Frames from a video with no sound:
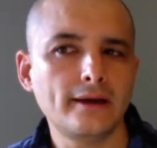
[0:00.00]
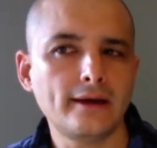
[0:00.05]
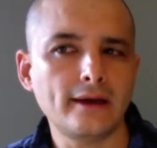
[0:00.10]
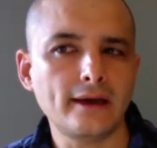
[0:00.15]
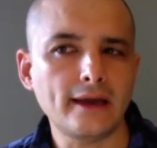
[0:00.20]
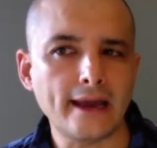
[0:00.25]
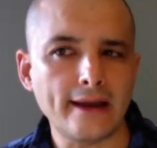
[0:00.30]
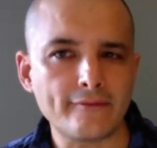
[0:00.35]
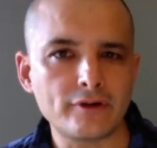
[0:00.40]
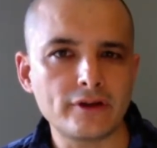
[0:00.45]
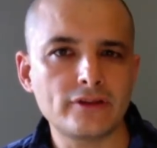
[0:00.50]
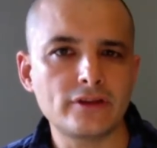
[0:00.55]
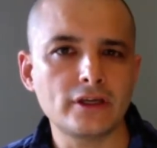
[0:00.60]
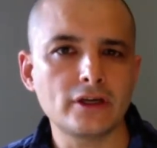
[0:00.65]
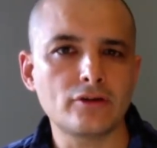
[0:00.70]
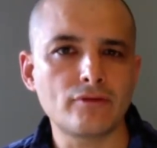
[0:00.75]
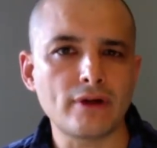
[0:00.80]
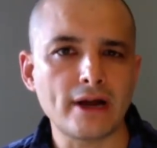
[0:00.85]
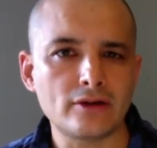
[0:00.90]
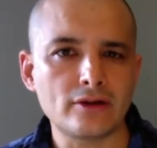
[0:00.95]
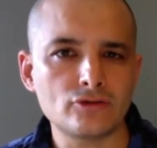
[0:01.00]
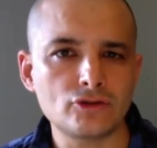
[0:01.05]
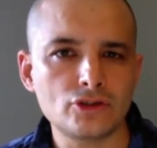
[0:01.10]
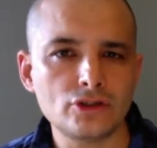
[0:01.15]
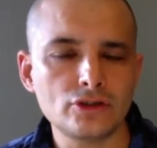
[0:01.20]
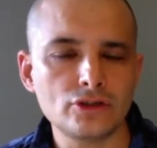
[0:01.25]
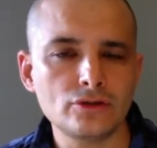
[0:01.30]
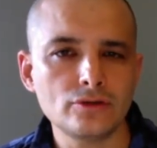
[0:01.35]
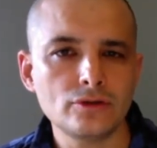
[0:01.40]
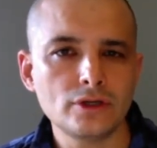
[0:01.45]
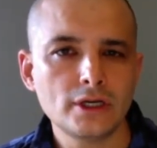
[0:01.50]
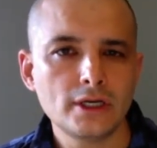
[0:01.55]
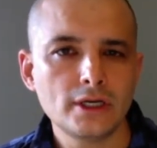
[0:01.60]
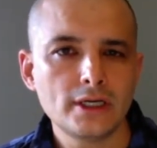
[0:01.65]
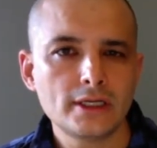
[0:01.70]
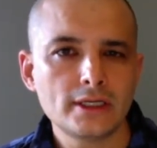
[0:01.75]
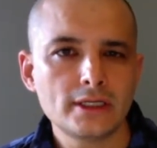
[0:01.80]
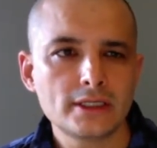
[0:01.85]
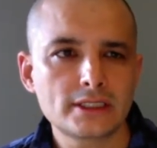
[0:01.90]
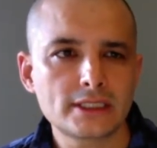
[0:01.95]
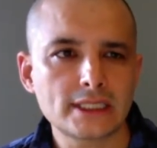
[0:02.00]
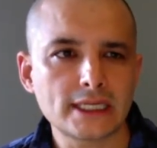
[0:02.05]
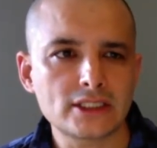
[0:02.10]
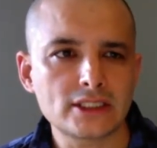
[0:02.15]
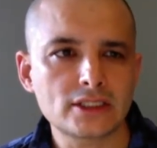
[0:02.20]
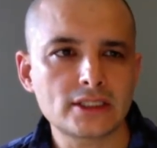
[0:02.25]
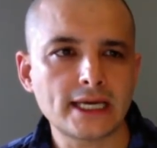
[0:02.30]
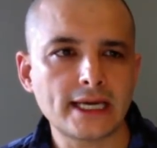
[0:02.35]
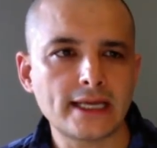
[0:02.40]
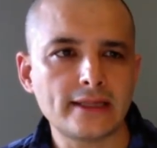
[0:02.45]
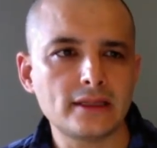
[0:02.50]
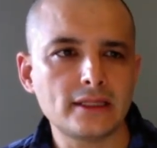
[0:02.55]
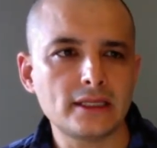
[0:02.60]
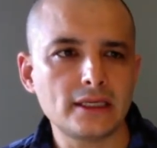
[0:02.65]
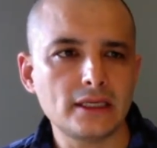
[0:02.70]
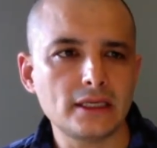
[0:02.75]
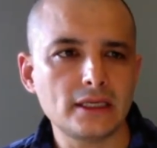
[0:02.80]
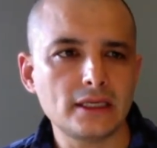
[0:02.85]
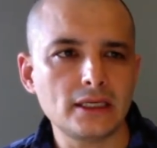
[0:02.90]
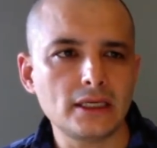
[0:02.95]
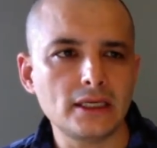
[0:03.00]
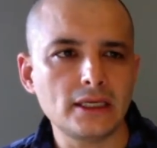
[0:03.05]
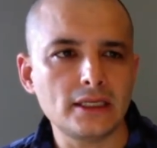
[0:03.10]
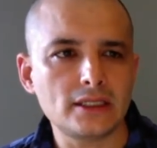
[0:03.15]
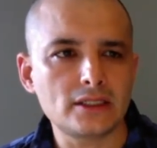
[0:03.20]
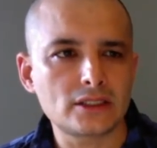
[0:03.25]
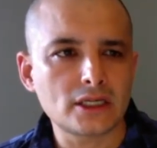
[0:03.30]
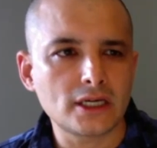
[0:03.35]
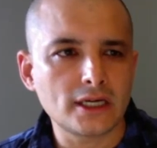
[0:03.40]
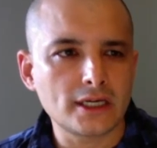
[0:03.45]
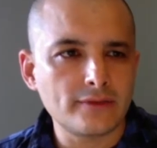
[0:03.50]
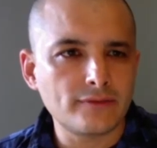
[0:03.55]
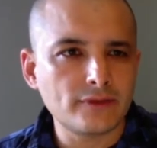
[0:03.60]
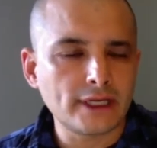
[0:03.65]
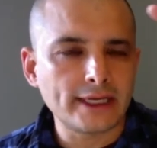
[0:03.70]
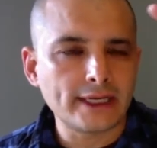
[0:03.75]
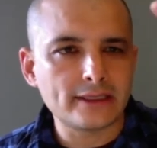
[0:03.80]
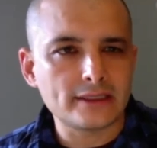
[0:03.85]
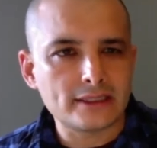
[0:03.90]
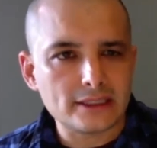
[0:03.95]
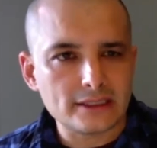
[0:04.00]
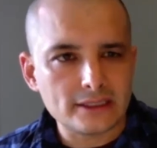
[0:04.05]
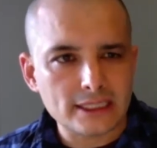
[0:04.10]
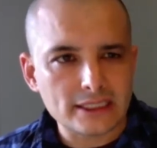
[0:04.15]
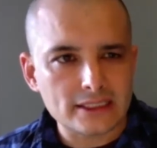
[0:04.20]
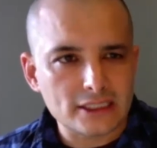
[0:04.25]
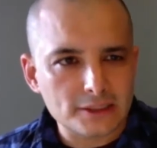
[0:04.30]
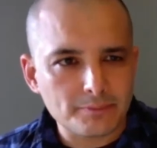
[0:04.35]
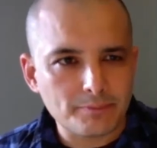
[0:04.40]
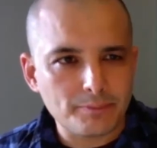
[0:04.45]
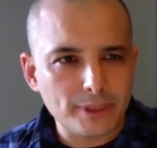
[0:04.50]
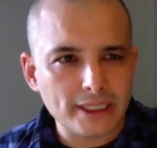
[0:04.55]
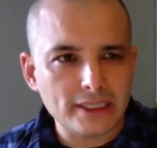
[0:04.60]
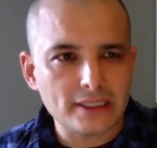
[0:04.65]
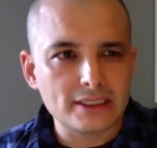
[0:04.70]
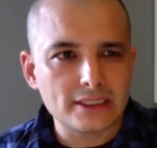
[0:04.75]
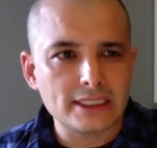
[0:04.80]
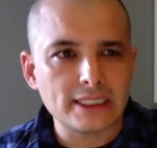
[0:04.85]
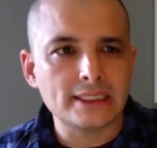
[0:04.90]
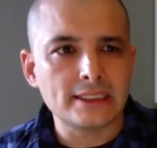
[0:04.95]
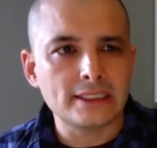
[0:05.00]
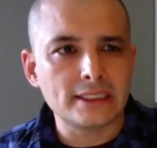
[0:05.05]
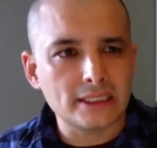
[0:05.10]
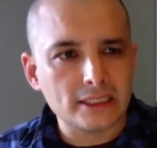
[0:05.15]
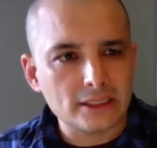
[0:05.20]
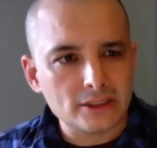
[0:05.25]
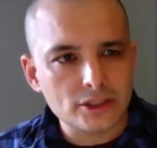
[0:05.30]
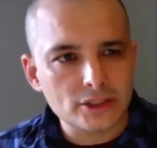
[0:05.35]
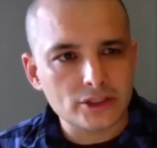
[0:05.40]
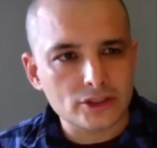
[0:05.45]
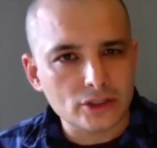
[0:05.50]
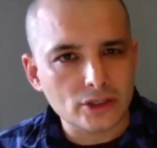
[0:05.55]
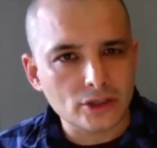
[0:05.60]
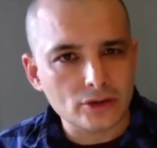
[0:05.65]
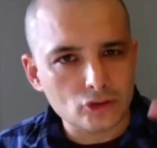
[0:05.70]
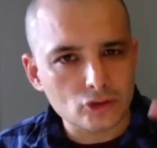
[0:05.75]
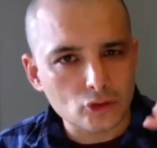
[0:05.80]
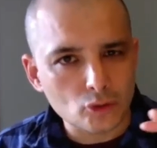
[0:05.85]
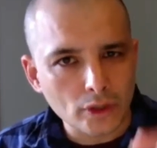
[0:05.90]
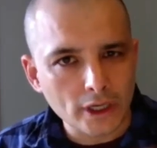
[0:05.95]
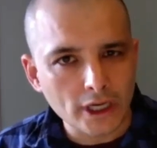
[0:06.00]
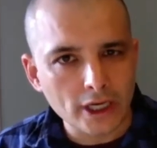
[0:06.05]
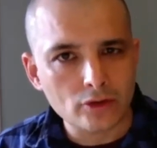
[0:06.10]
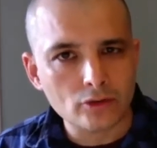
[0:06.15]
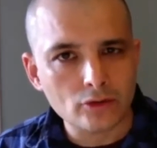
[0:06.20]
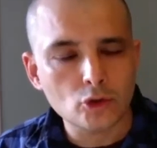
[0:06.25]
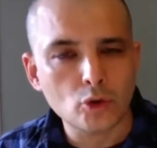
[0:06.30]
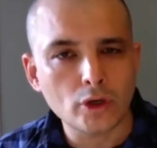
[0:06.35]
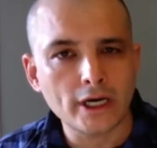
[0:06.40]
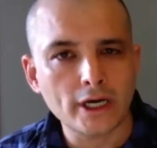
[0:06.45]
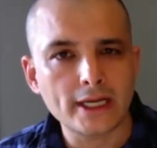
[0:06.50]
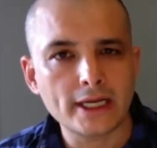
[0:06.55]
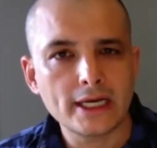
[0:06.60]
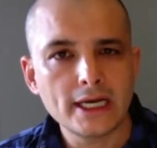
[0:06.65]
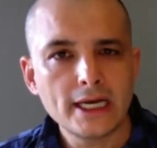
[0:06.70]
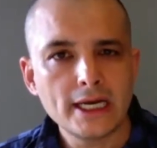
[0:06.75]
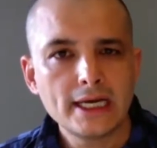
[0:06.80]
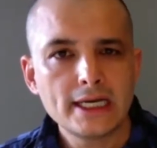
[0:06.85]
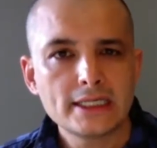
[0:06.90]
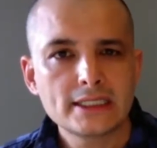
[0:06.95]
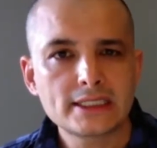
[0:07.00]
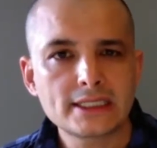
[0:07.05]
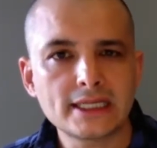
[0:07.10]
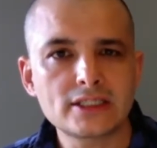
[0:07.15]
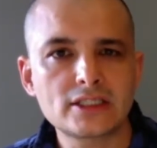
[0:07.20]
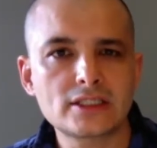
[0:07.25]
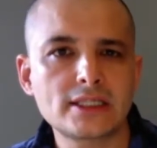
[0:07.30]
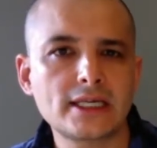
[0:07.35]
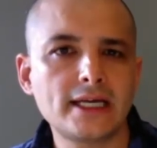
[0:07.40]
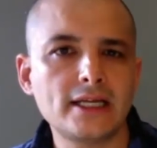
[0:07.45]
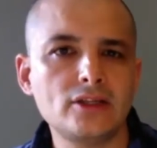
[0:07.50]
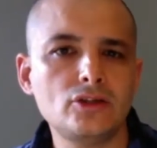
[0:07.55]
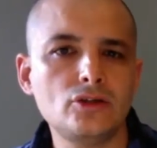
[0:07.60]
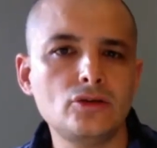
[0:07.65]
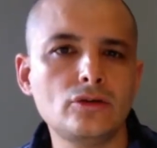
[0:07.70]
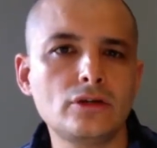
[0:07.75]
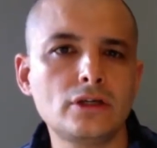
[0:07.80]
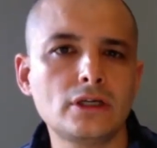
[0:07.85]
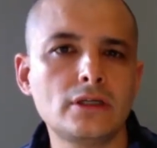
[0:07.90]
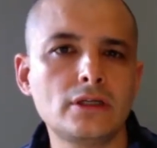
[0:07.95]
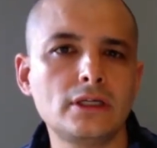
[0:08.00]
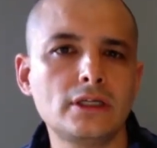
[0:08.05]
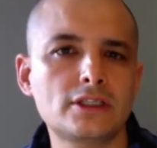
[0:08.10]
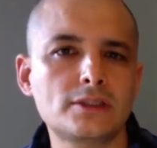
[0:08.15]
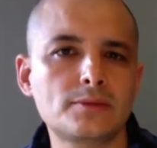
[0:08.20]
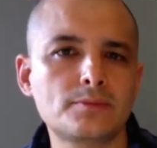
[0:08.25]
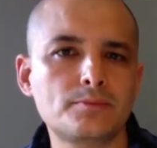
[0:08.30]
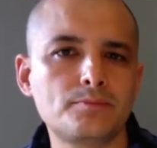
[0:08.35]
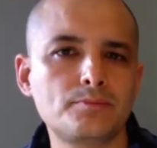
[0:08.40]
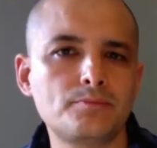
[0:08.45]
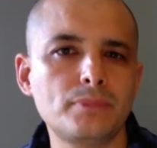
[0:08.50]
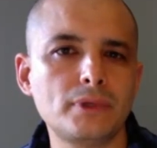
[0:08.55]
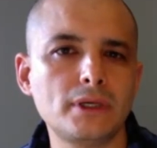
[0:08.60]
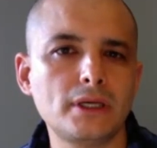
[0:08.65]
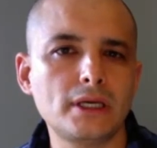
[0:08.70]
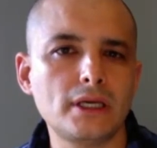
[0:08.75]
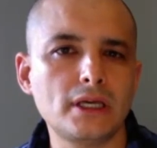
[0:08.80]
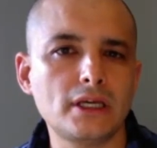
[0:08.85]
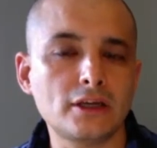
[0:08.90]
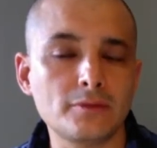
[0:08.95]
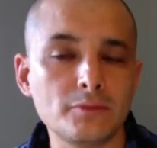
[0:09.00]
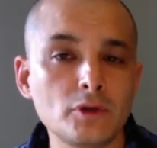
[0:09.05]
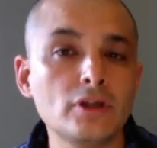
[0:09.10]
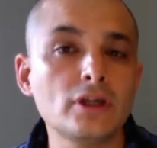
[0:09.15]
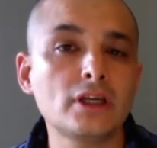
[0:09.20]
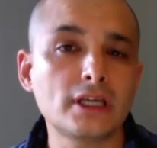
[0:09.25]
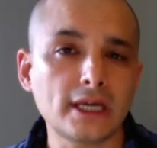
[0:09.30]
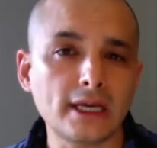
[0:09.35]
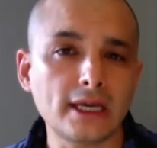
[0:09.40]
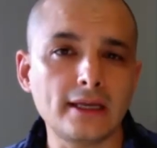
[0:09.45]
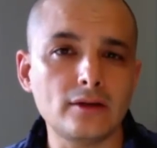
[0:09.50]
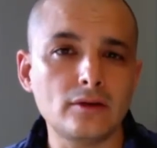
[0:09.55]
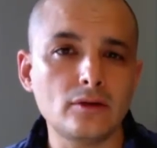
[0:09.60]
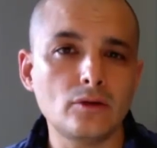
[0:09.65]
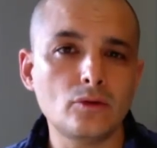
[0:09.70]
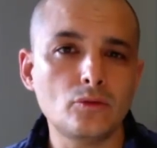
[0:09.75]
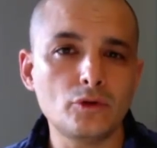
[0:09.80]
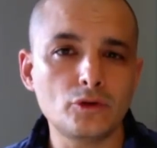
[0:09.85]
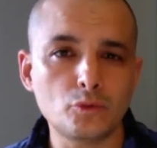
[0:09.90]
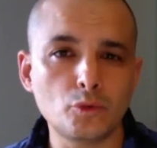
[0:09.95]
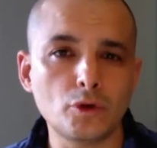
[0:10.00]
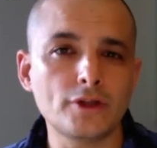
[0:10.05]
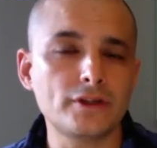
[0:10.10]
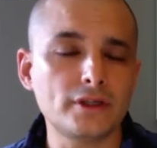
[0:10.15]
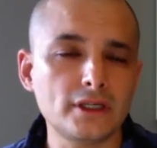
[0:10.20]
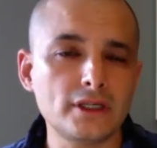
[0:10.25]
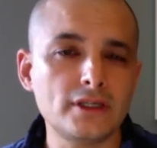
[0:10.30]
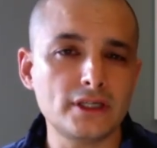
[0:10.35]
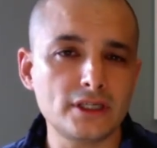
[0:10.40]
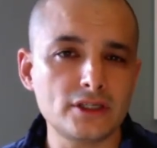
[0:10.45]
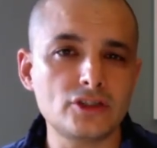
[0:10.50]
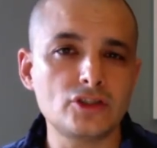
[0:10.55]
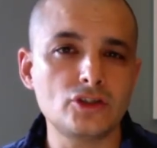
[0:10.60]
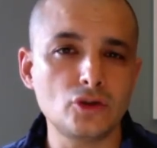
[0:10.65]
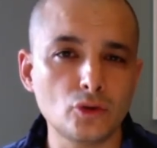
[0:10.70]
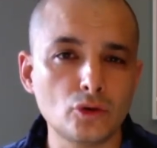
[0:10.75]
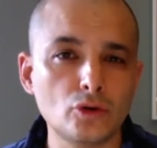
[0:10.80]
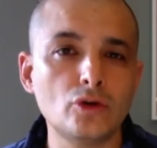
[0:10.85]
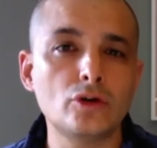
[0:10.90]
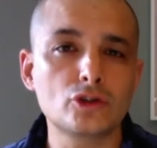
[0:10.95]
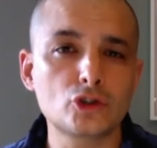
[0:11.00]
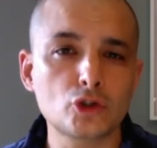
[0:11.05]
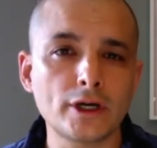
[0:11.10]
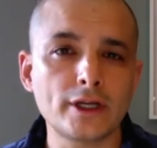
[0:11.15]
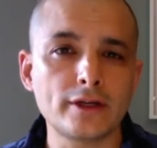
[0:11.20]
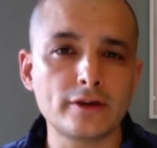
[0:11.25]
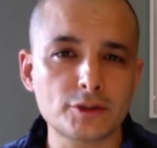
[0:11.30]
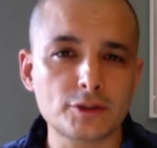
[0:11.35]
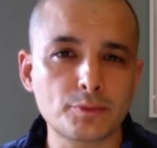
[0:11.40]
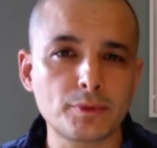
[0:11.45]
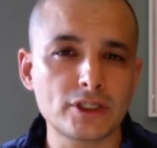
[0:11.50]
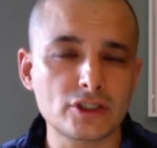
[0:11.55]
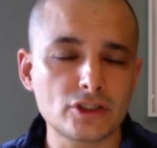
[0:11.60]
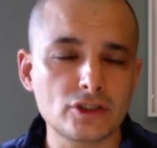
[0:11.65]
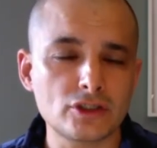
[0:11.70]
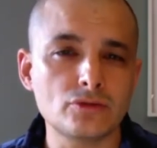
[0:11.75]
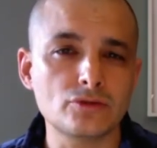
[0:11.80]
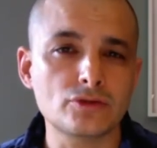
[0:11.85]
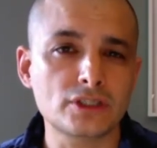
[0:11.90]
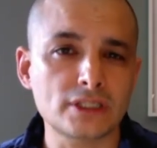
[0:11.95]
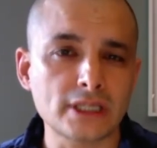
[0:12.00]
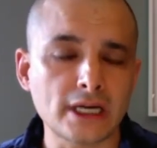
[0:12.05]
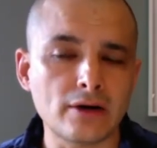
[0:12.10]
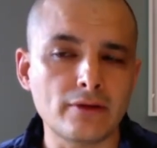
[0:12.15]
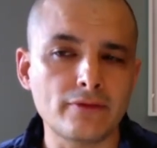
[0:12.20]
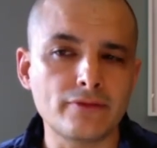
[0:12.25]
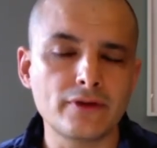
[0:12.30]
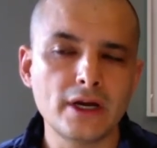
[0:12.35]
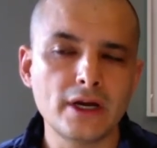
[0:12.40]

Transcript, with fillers: everything around you such that it's kind of like there's this big din and it just goes quieter and quieter such that you can ex communicate with what it is you're trying to express to yourself.